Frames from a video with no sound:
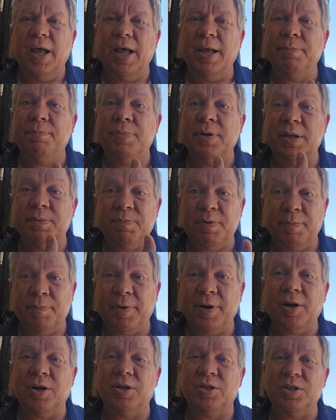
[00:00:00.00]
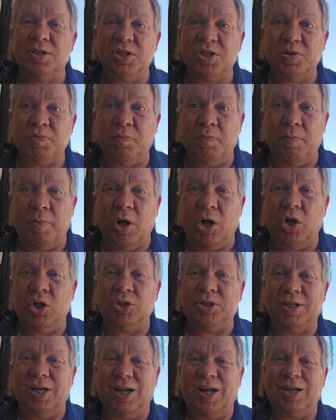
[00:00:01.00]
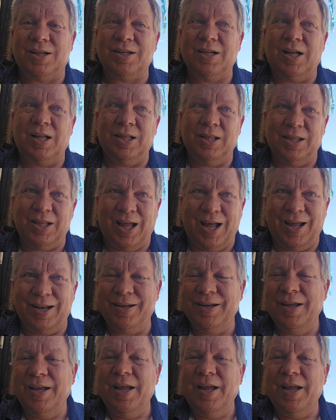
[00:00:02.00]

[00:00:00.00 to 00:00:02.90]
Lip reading: And be prepared to small talk a lot.